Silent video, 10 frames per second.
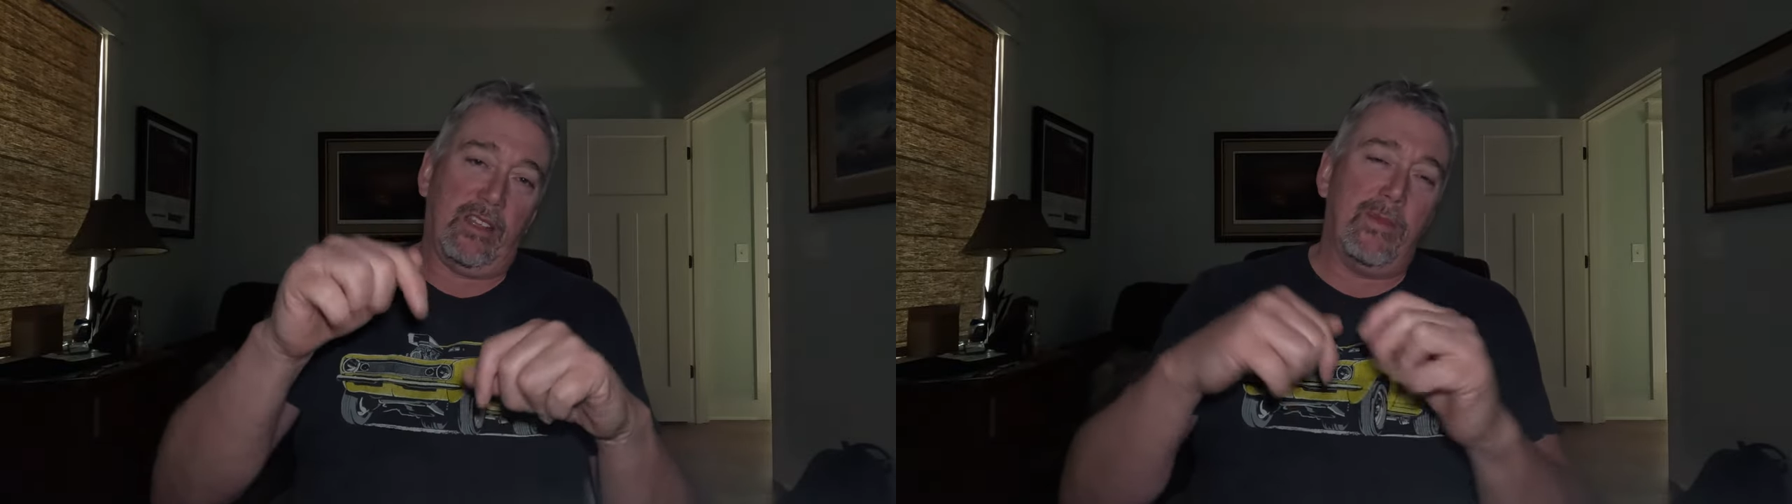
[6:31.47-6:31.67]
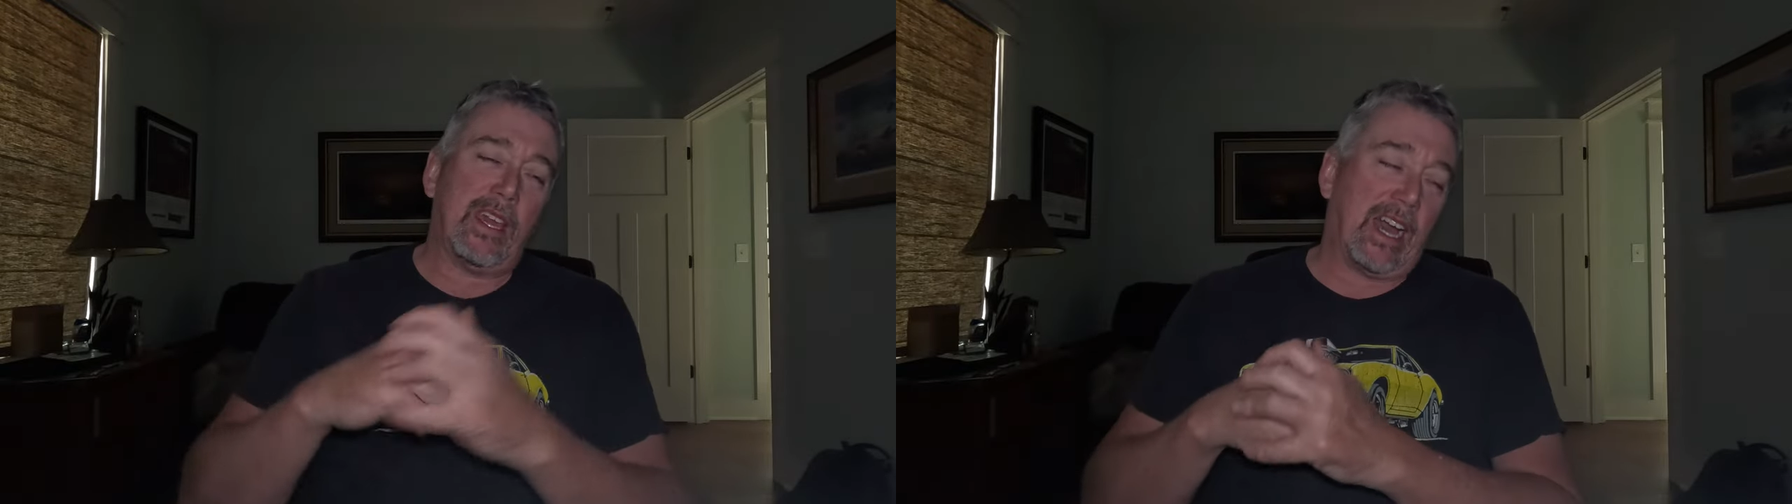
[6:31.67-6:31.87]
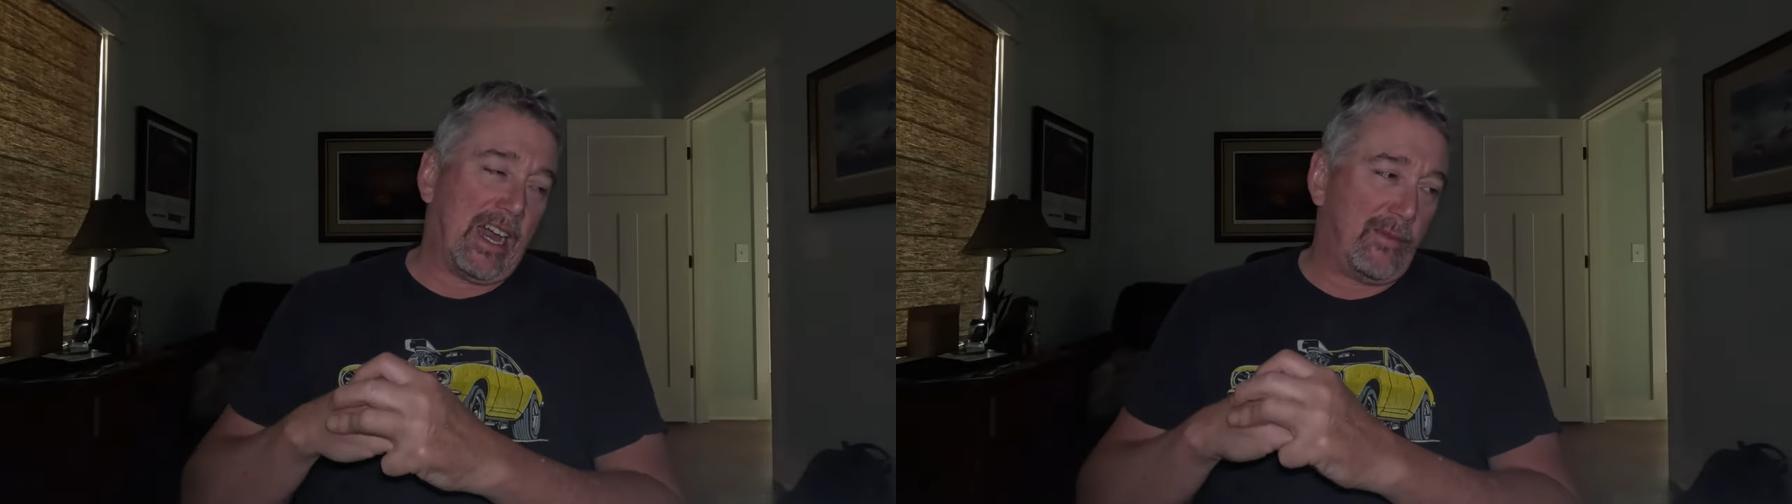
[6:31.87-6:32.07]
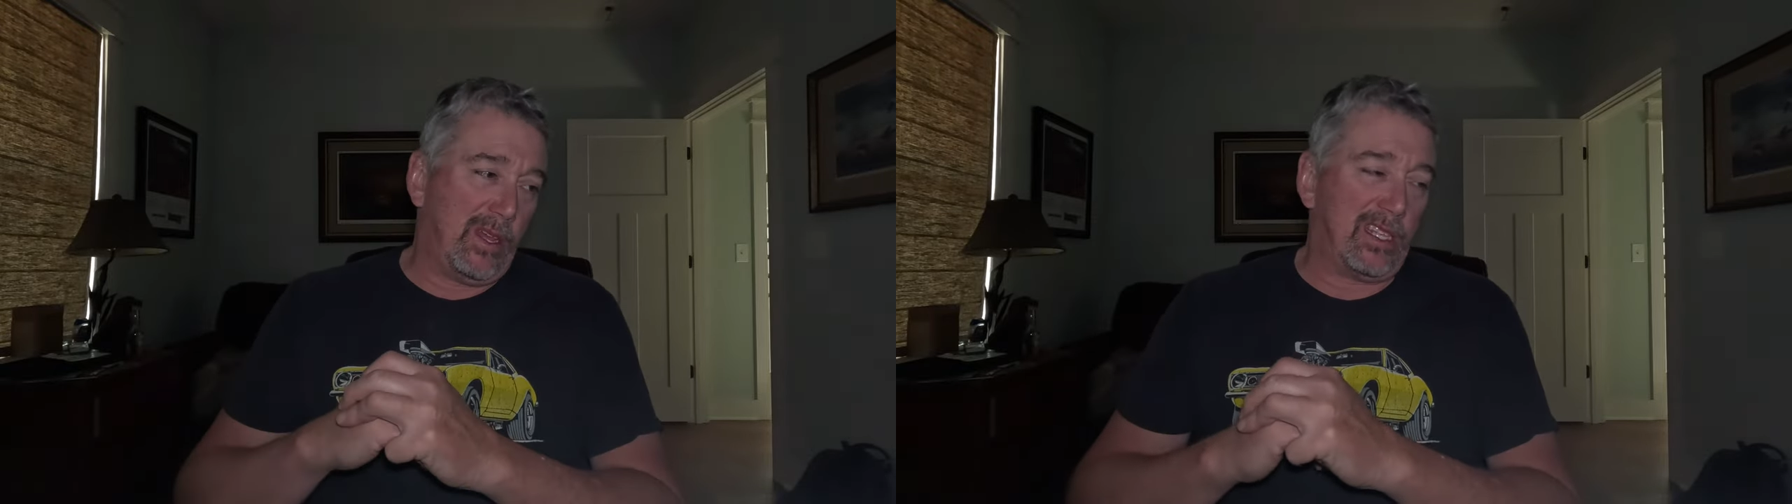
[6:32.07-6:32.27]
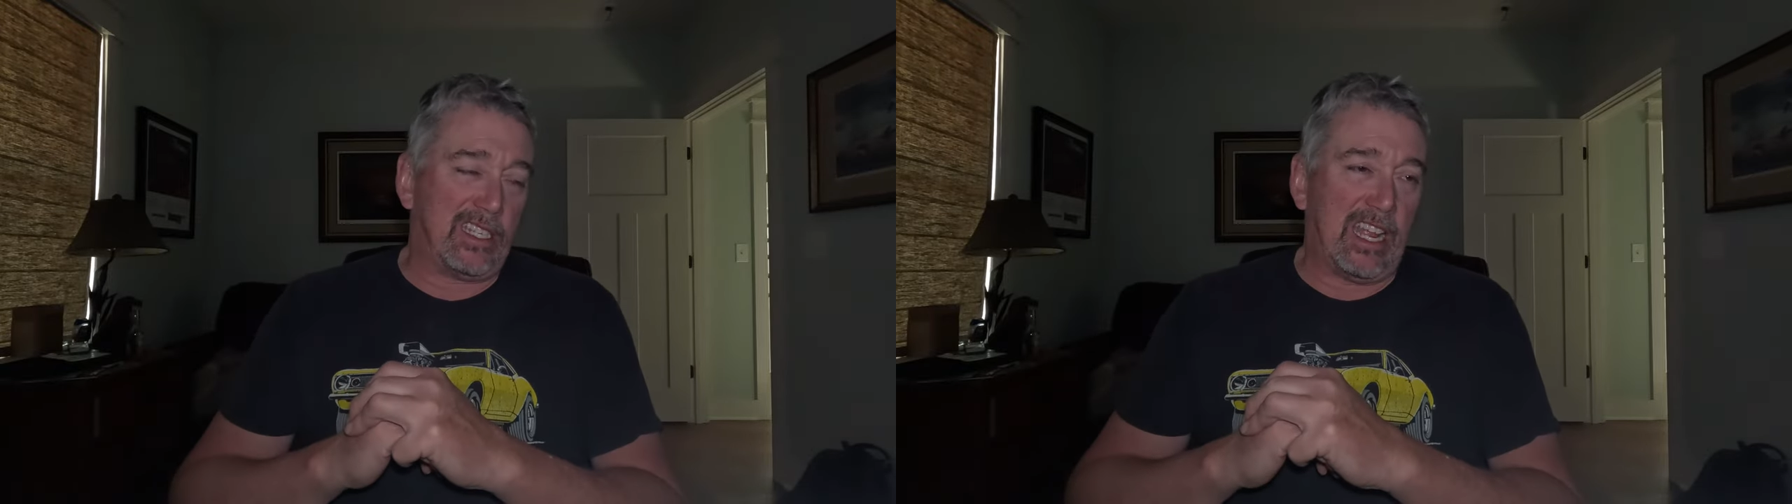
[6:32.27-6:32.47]
Leave me
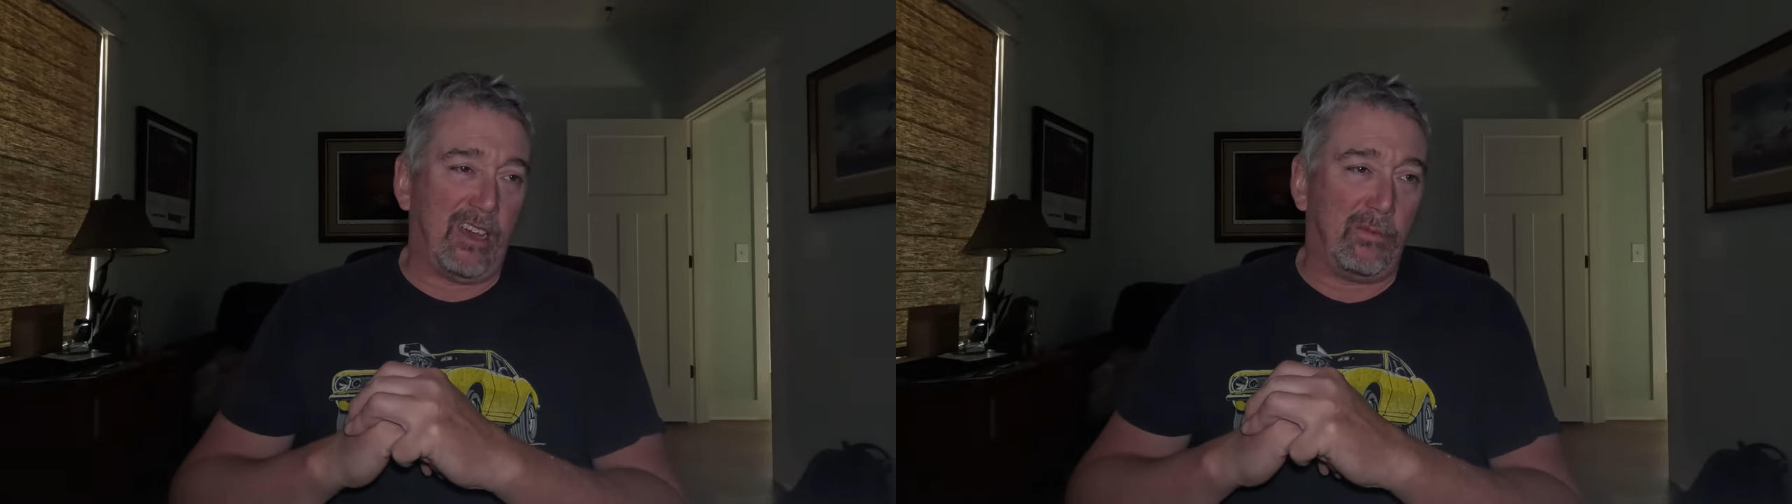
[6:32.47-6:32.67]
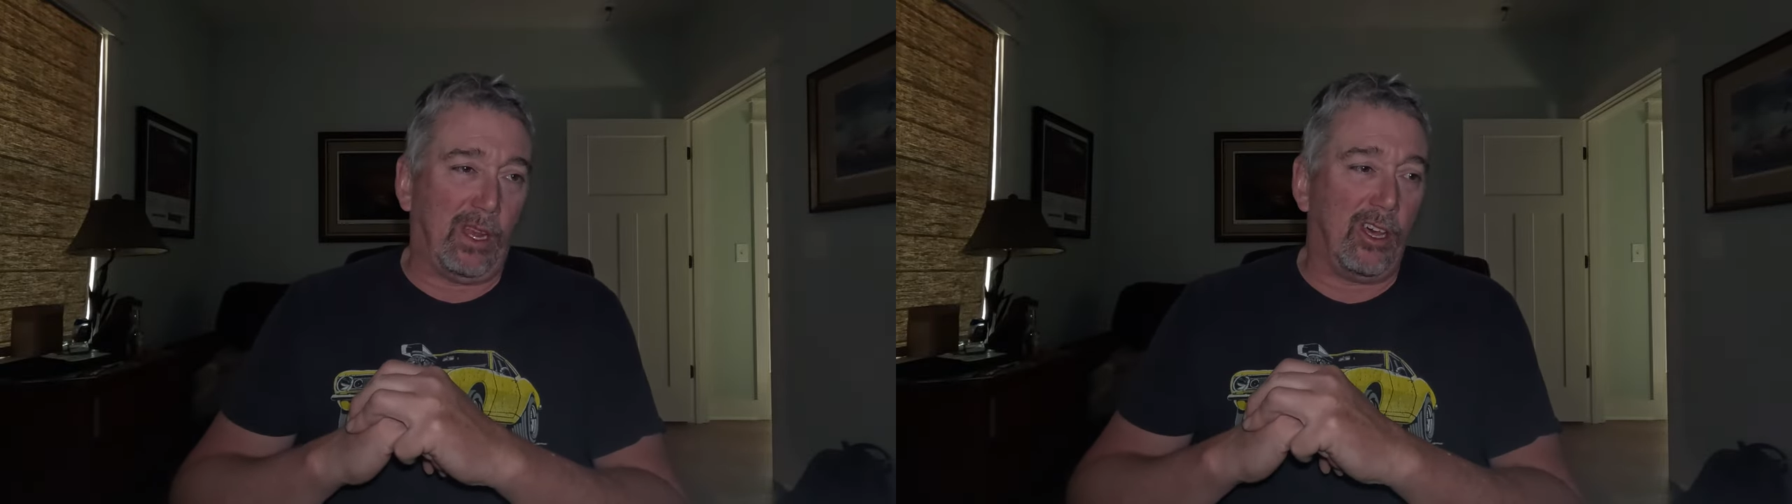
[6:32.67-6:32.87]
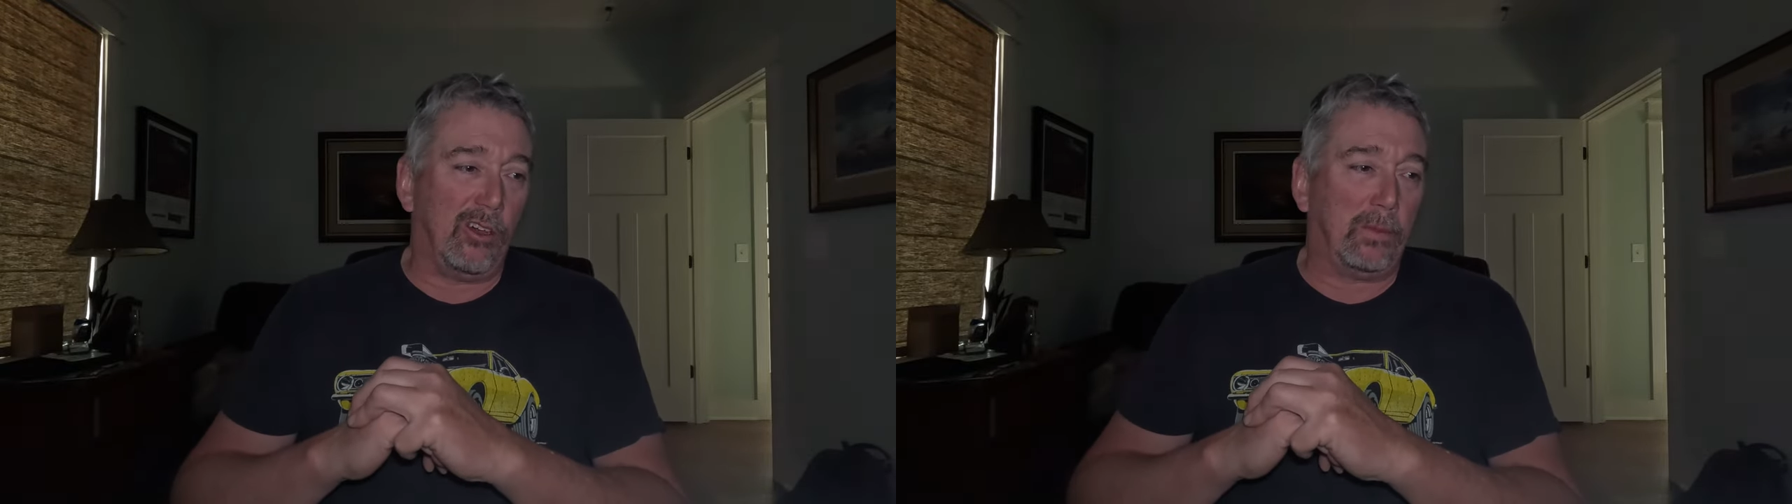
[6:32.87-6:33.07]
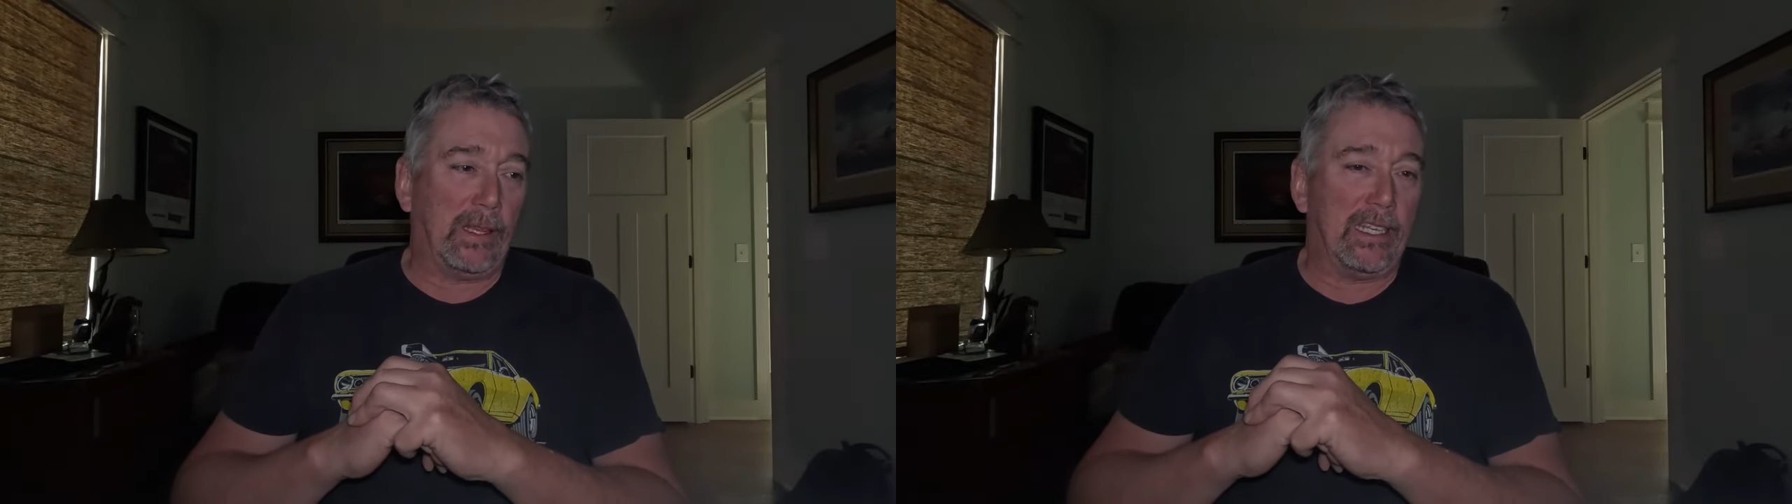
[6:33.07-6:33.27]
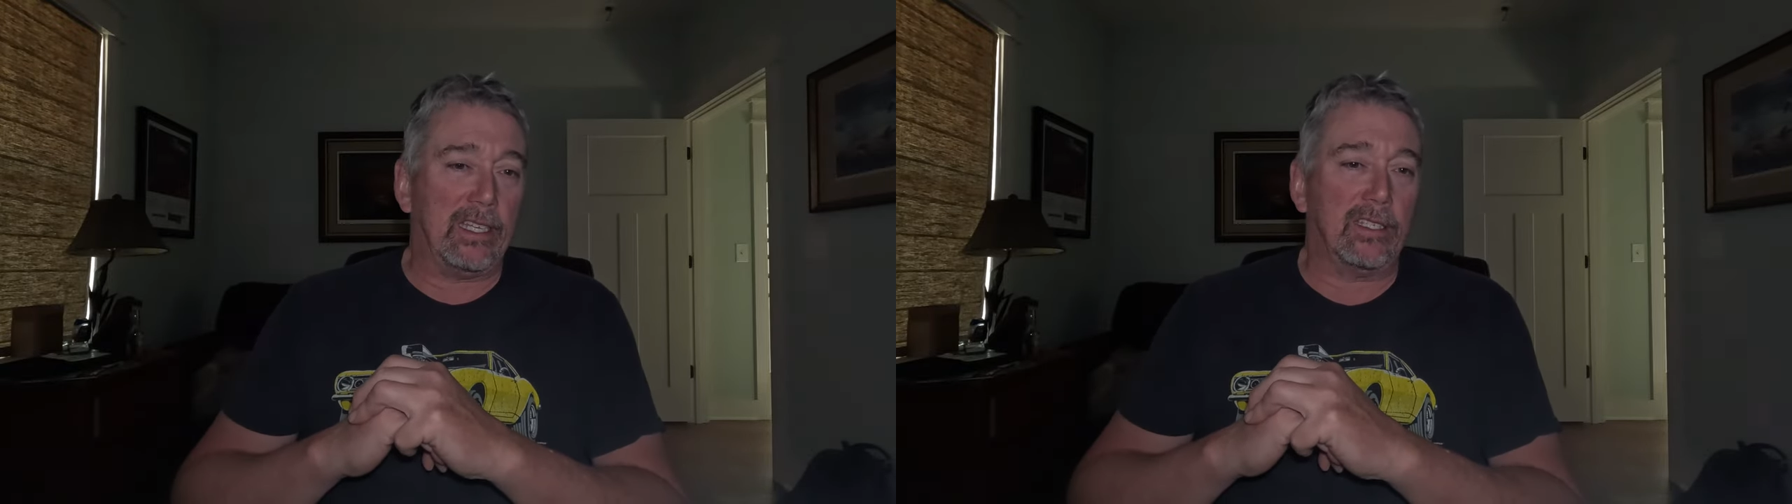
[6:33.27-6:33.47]
comments down below,
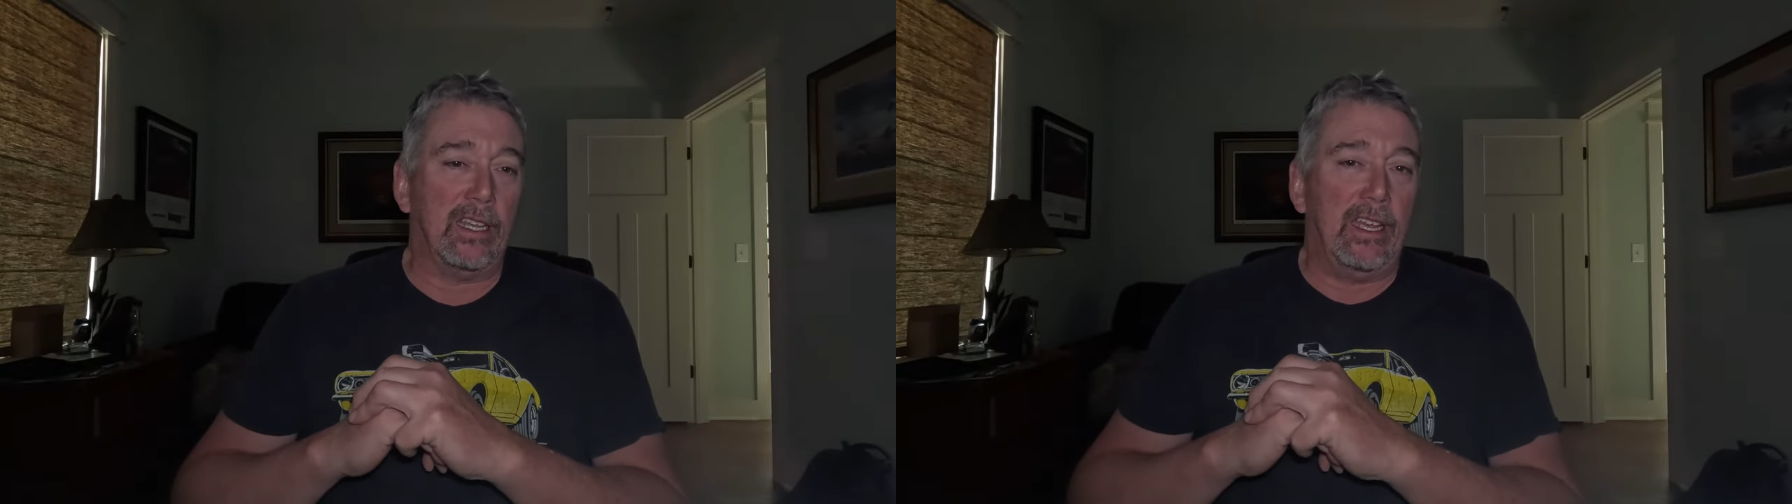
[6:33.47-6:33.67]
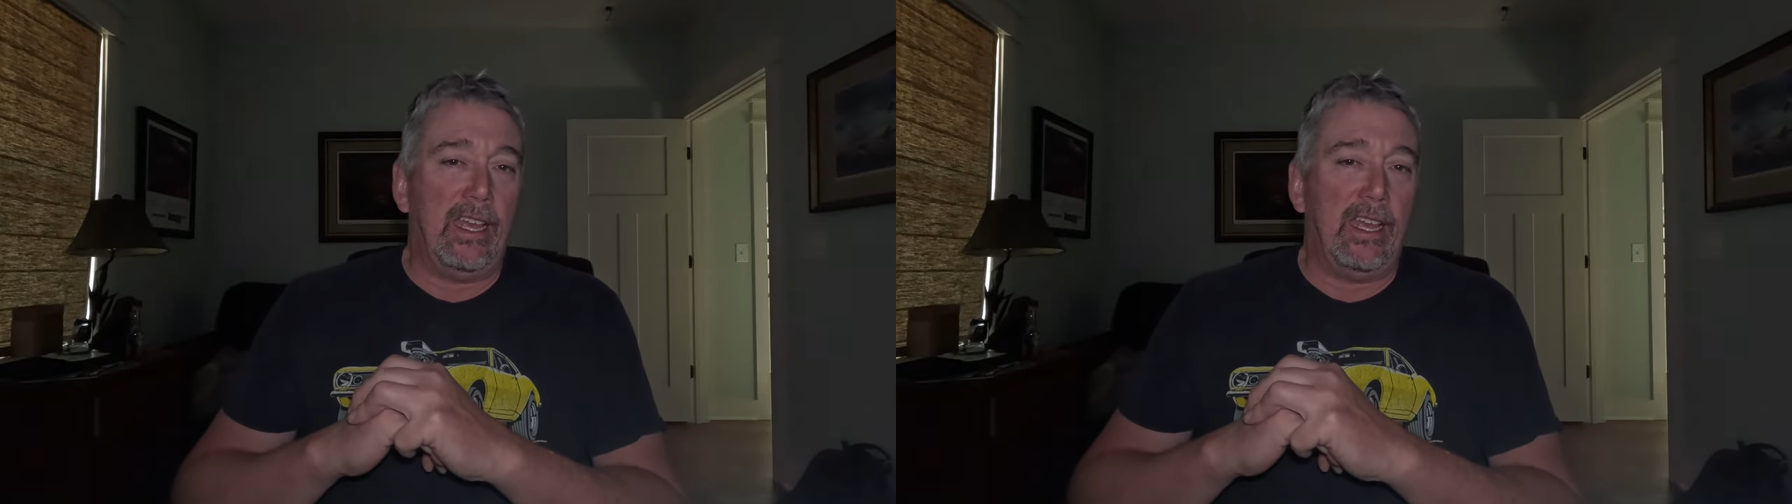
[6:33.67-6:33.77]
please.